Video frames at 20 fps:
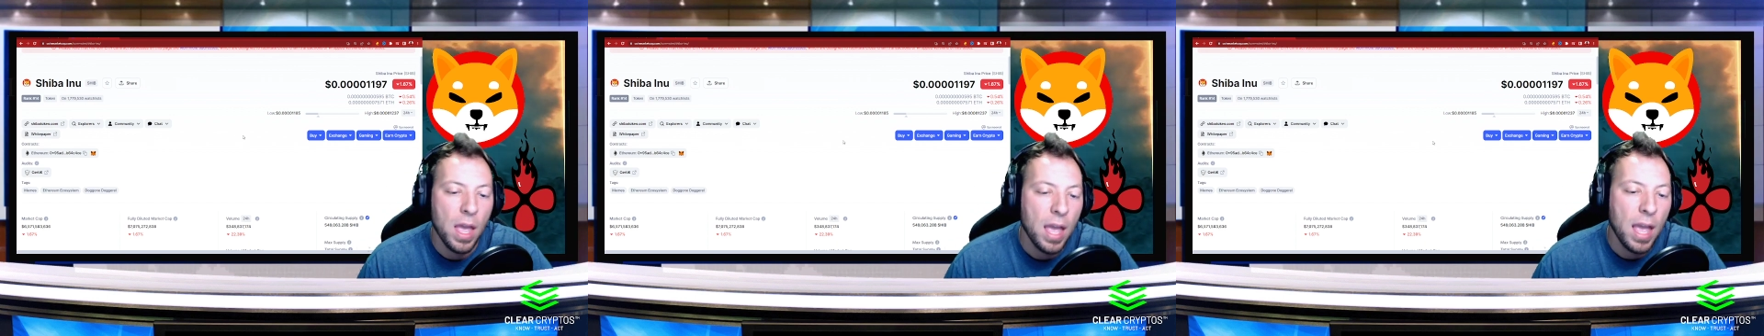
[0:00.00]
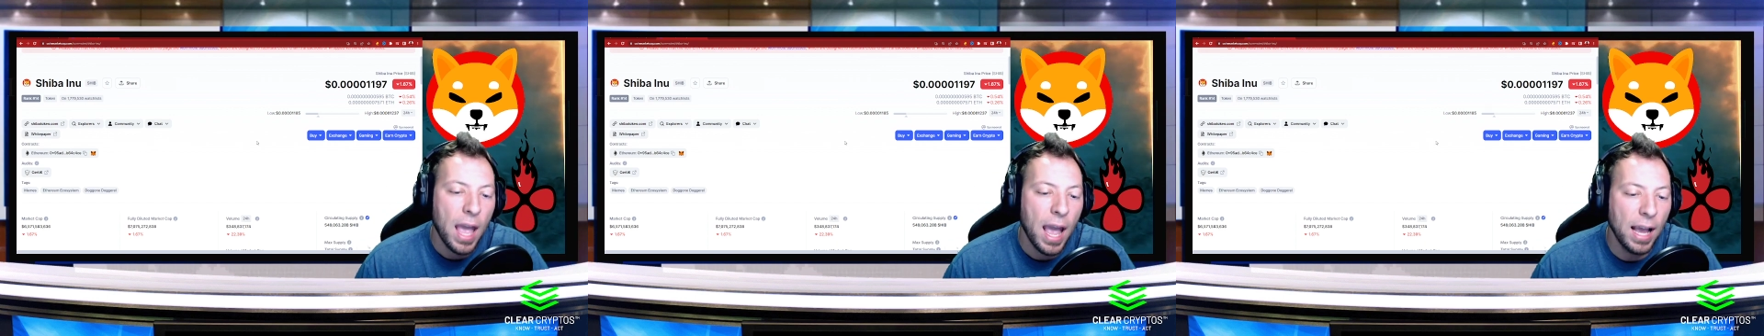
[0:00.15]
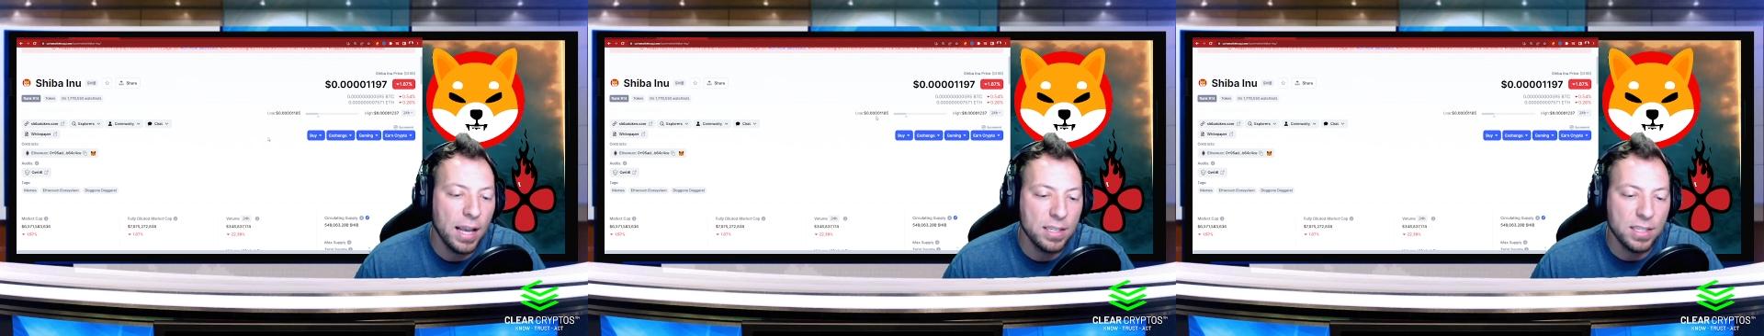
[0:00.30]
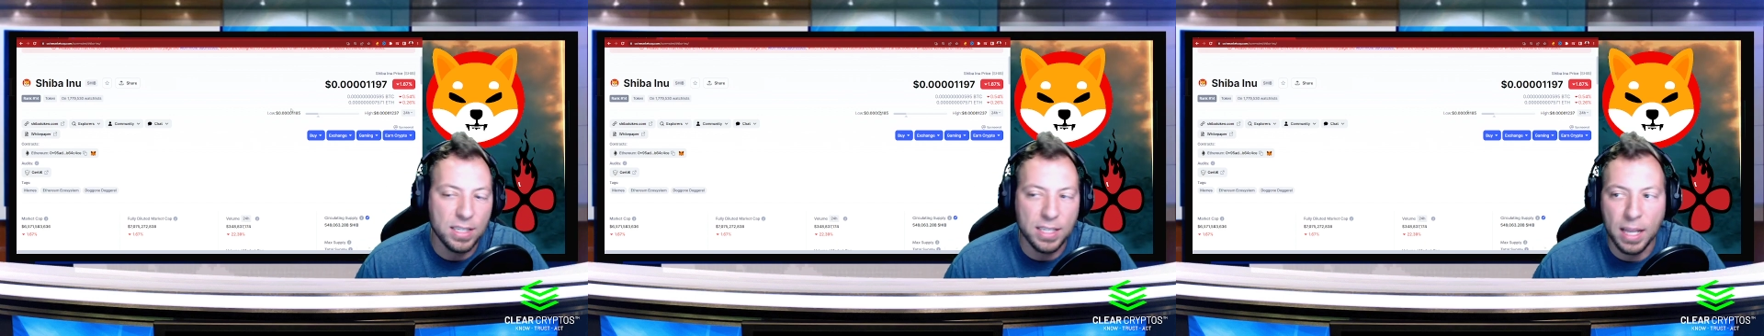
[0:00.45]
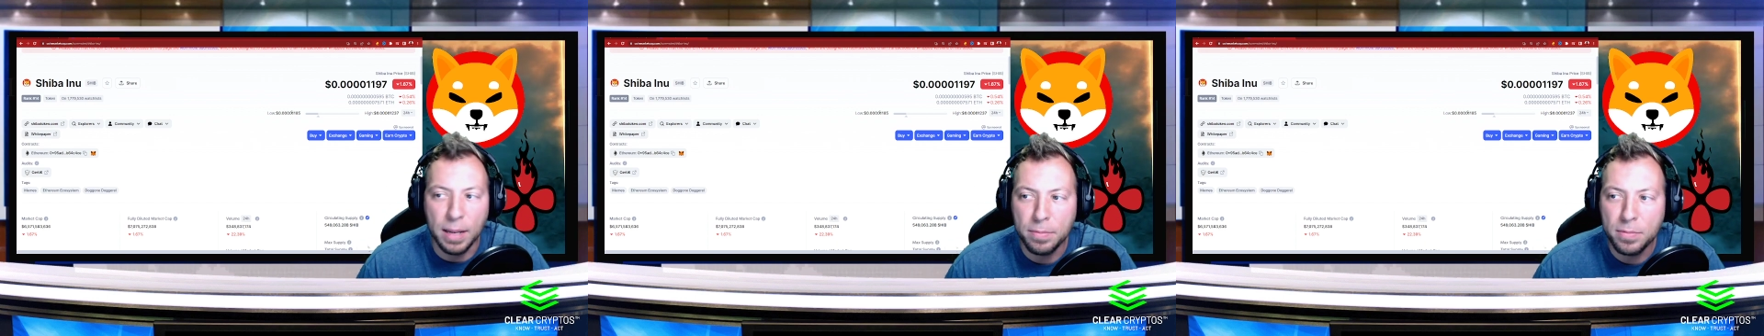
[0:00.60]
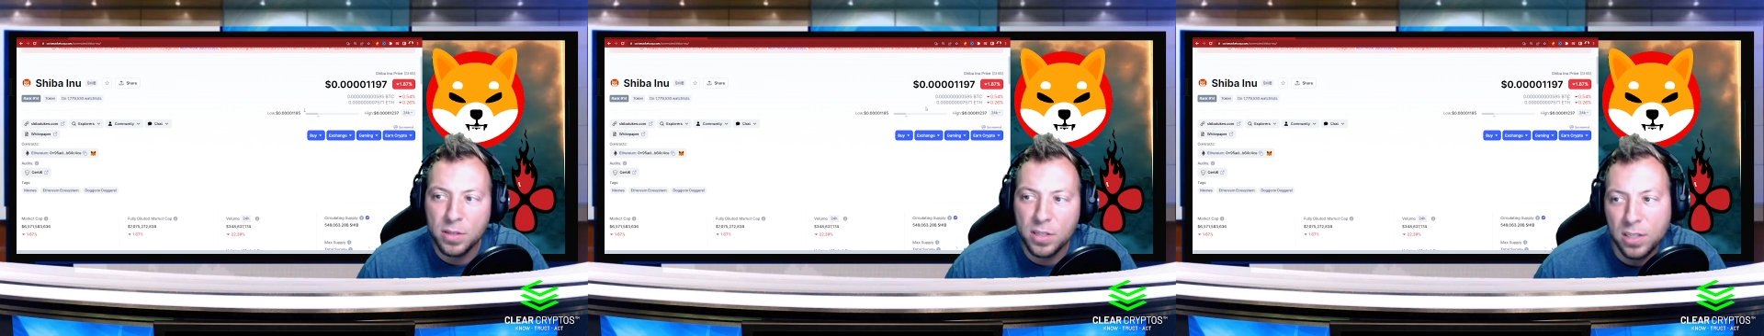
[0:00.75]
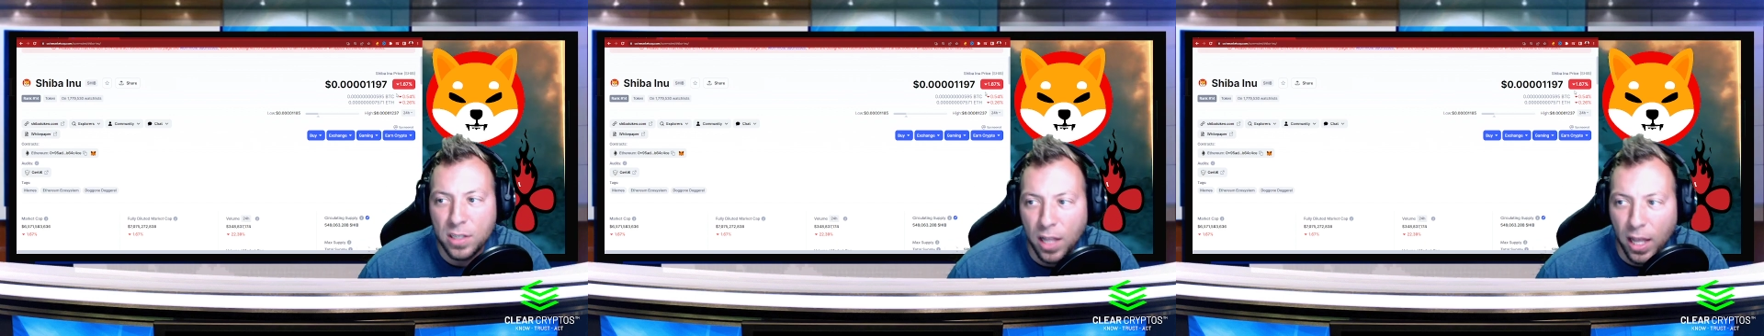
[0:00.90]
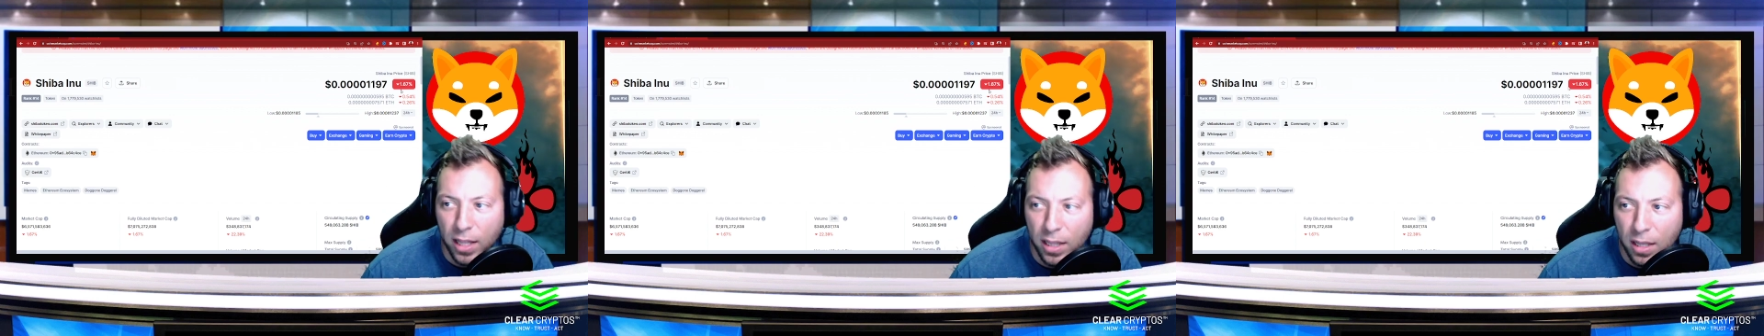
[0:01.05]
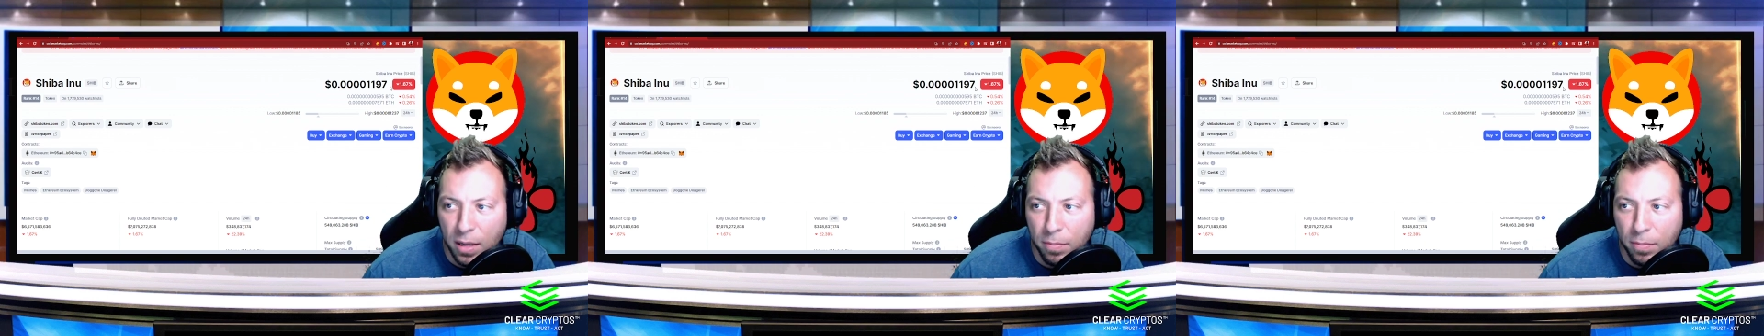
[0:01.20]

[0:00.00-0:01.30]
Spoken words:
has dipped slightly